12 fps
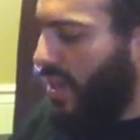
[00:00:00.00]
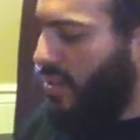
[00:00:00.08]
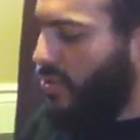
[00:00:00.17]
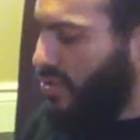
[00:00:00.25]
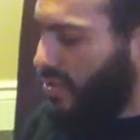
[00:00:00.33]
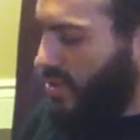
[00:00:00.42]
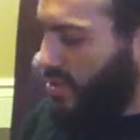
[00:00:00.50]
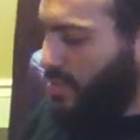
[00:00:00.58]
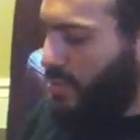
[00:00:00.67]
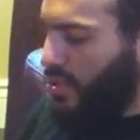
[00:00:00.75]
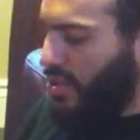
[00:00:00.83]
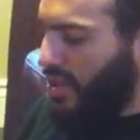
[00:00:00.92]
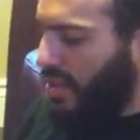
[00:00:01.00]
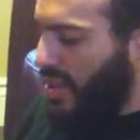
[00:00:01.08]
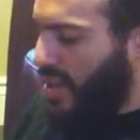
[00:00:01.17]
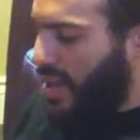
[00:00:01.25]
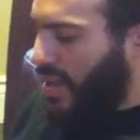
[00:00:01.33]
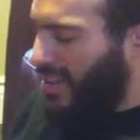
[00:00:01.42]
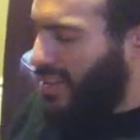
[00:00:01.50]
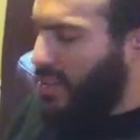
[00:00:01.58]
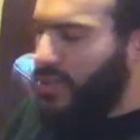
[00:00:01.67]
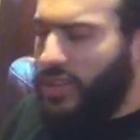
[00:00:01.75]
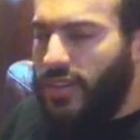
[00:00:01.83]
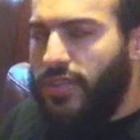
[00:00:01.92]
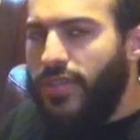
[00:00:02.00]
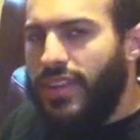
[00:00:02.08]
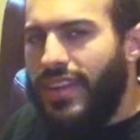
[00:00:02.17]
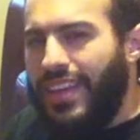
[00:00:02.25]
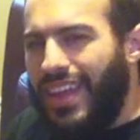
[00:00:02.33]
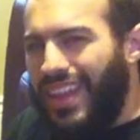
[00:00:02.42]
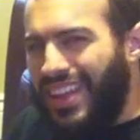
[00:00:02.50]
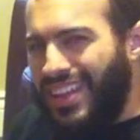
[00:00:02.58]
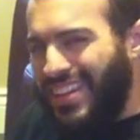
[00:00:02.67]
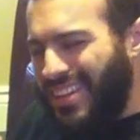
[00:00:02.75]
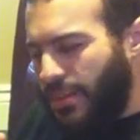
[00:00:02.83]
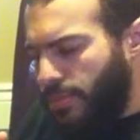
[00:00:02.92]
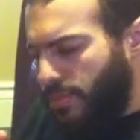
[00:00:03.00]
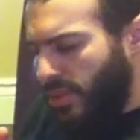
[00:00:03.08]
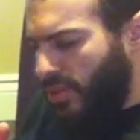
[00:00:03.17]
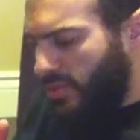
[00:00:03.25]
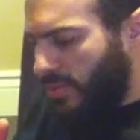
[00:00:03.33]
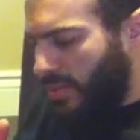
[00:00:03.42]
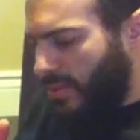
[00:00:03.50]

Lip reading: And you start pushing until you start feeling a little bit of